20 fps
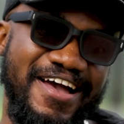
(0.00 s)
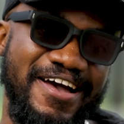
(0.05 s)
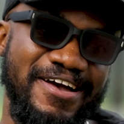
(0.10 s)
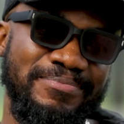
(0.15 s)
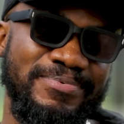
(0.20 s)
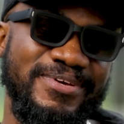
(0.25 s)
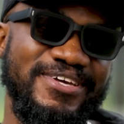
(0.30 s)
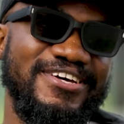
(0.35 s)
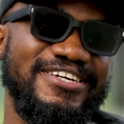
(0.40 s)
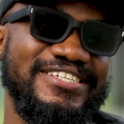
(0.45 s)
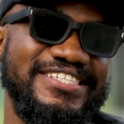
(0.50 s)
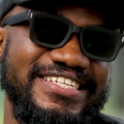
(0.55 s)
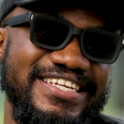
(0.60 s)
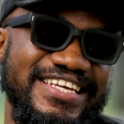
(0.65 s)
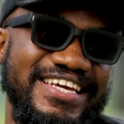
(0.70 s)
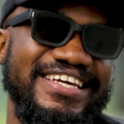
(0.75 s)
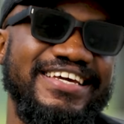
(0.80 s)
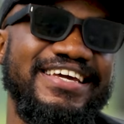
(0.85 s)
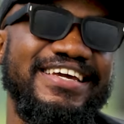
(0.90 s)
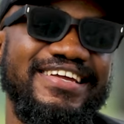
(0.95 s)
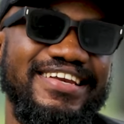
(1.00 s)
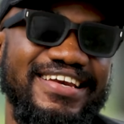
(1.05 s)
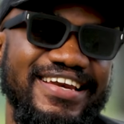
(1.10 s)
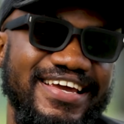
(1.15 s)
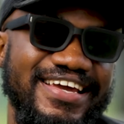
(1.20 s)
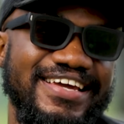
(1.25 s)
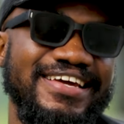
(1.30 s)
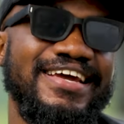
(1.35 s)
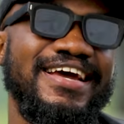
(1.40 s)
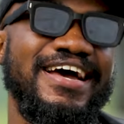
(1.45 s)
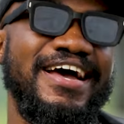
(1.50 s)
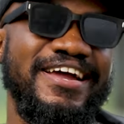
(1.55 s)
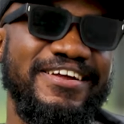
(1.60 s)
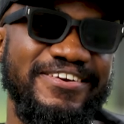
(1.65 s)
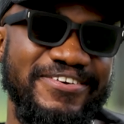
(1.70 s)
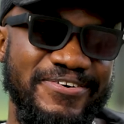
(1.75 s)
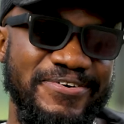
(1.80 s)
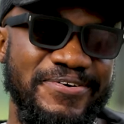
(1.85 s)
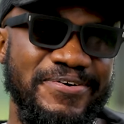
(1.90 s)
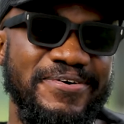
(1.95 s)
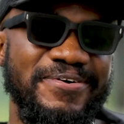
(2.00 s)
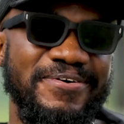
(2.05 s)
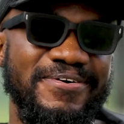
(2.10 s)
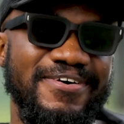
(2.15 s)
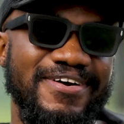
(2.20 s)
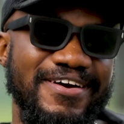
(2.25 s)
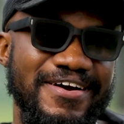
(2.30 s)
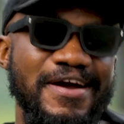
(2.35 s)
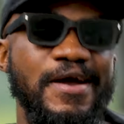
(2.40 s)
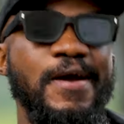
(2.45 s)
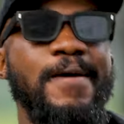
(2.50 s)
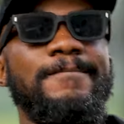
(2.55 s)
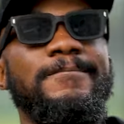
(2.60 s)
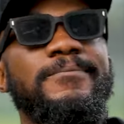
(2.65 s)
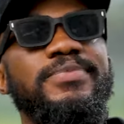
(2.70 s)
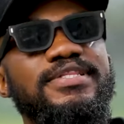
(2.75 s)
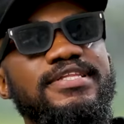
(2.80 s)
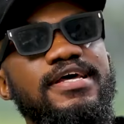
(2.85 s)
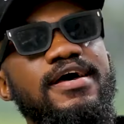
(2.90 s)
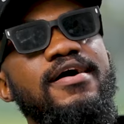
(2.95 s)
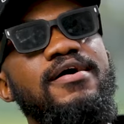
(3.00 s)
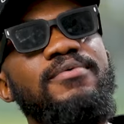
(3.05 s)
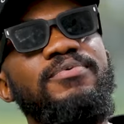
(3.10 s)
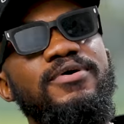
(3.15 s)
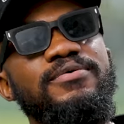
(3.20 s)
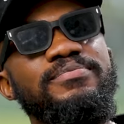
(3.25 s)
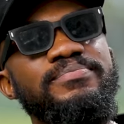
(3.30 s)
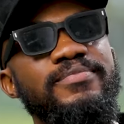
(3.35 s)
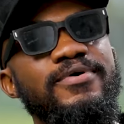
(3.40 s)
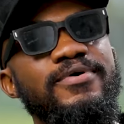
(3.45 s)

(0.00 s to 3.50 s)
I'll be your sneaky link, I know. But I want